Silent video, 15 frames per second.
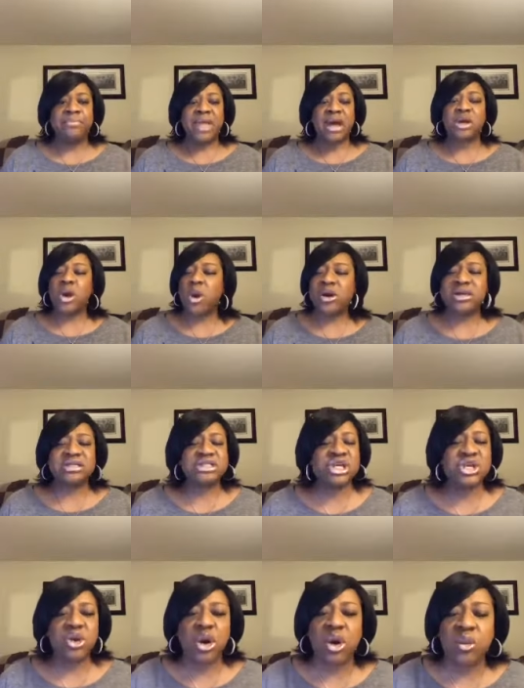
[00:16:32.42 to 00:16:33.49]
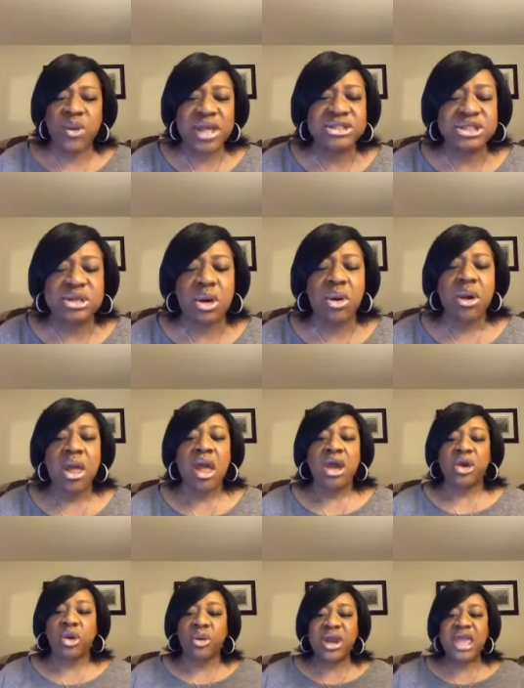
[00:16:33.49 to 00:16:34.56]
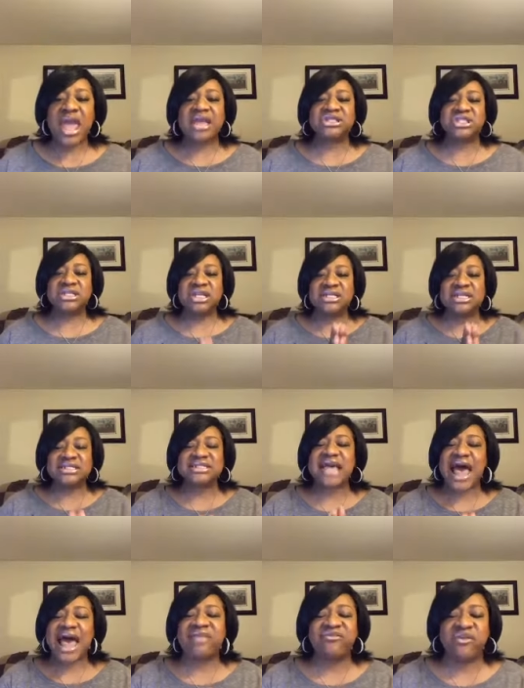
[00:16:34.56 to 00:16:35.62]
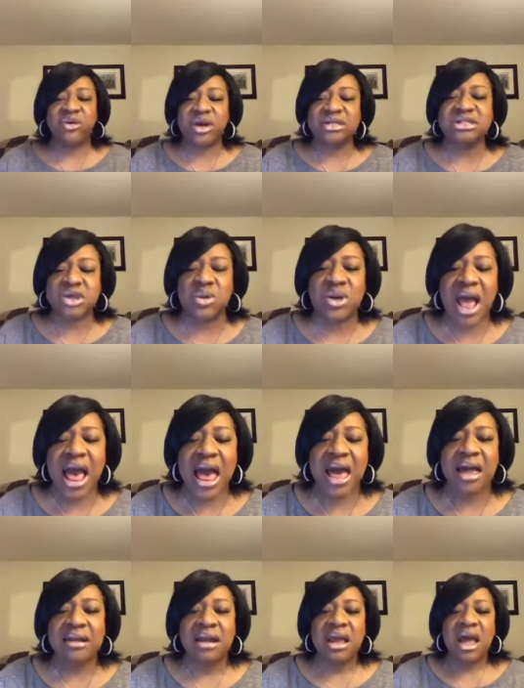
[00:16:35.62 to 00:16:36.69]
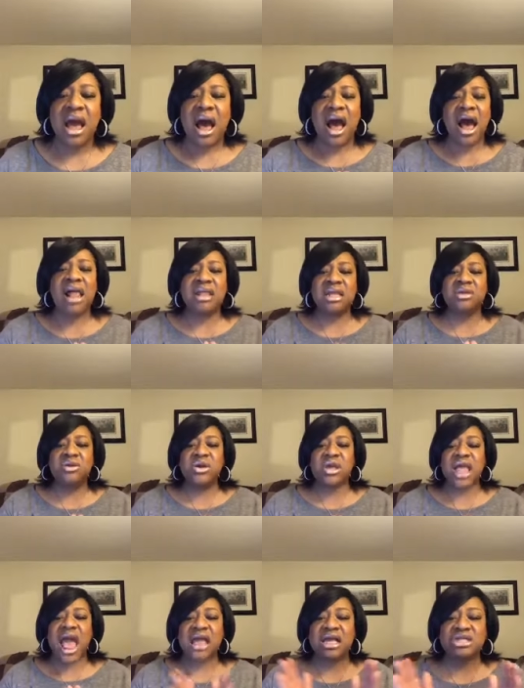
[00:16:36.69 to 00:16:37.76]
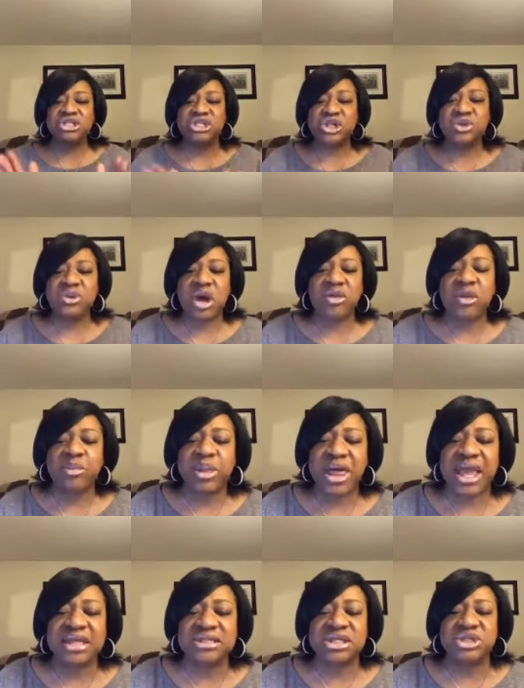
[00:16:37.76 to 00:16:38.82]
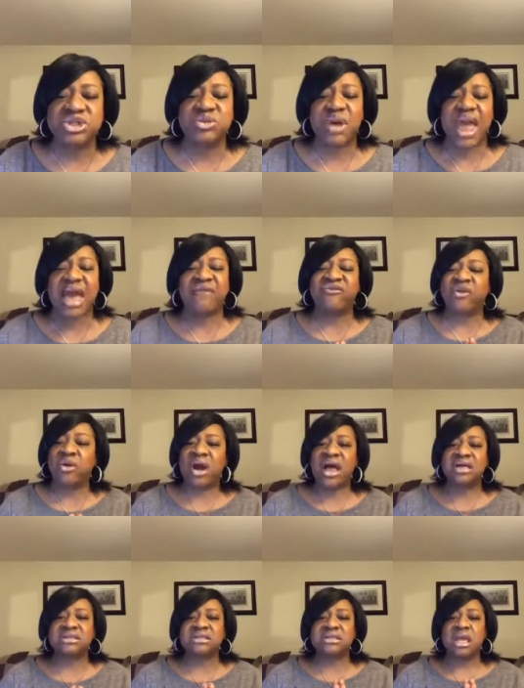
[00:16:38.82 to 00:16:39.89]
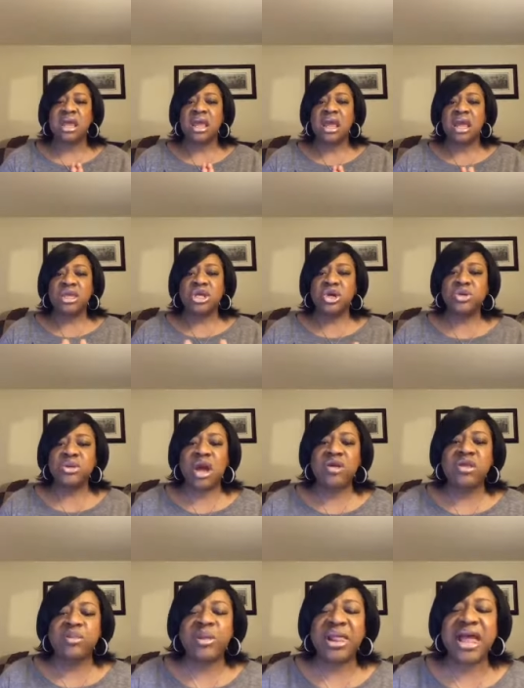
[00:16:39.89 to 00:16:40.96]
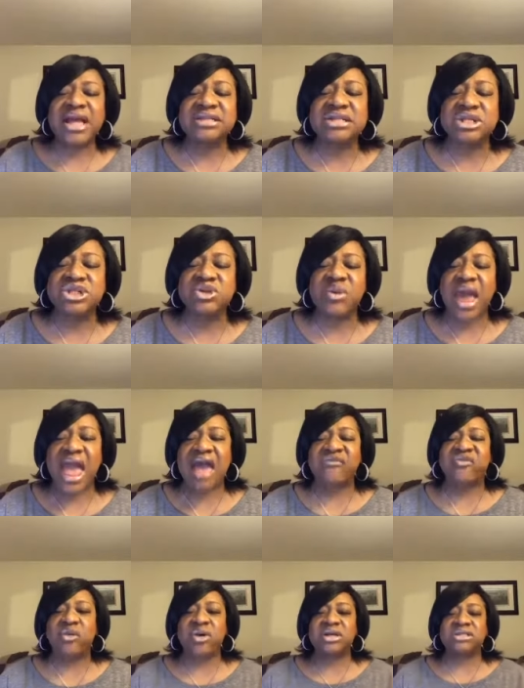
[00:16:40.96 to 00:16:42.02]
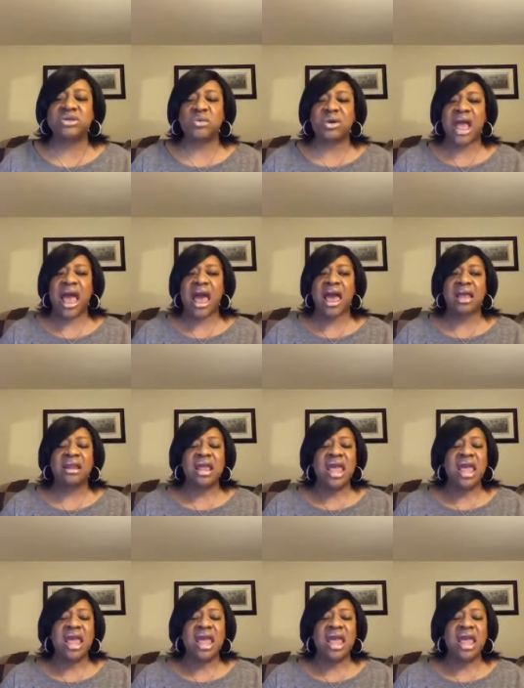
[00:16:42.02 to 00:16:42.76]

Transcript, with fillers: according to your original creation and design for us, oh God. Hallelujah, God, because you know the plans that you have for us. You know the plans that you have for us, oh God.